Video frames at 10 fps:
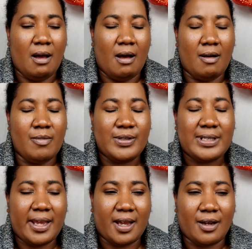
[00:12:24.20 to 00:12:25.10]
almost
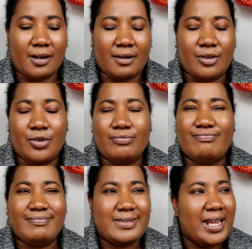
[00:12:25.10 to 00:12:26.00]
like
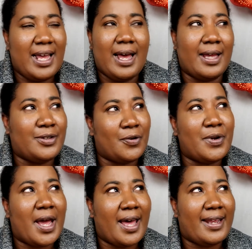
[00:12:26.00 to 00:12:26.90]
I don't
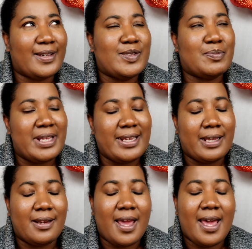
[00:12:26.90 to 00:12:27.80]
know how to explain
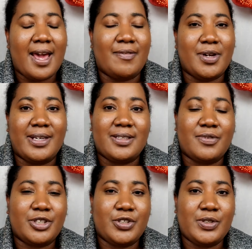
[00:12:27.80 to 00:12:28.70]
it. Have you guys
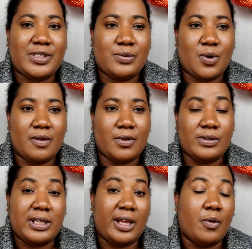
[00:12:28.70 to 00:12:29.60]
ever used one of
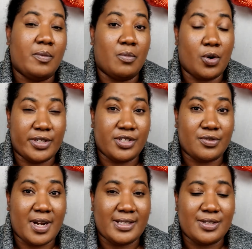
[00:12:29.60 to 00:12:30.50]
those liquid
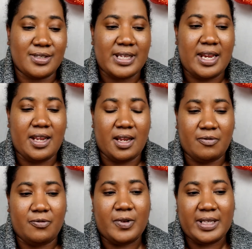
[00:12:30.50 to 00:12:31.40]
moisturizers and it
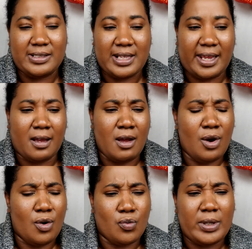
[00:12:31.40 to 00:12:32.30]
feels like
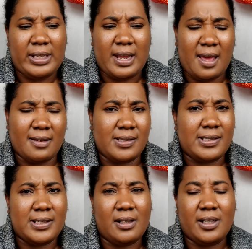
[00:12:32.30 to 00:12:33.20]
really kind of
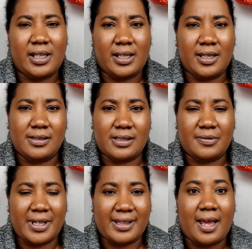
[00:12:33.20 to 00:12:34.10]
silky and
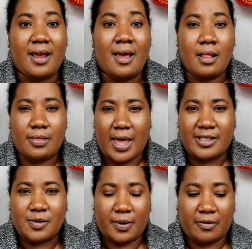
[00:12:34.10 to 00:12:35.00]
stuff like that?
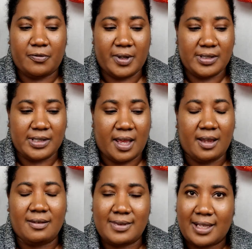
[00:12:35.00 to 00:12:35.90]
That's what it feels like.
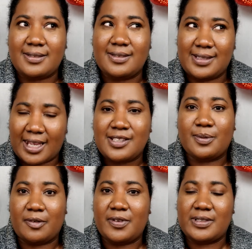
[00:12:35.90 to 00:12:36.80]
That's
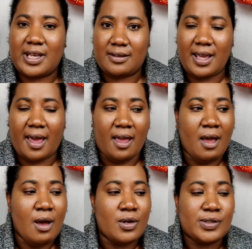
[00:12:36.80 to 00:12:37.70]
what it feels like, yeah.
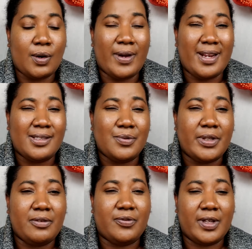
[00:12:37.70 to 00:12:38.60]
So it doesn't
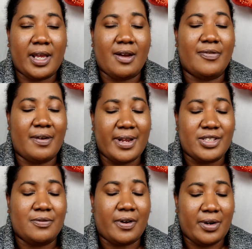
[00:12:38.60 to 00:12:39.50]
really feel like a foundation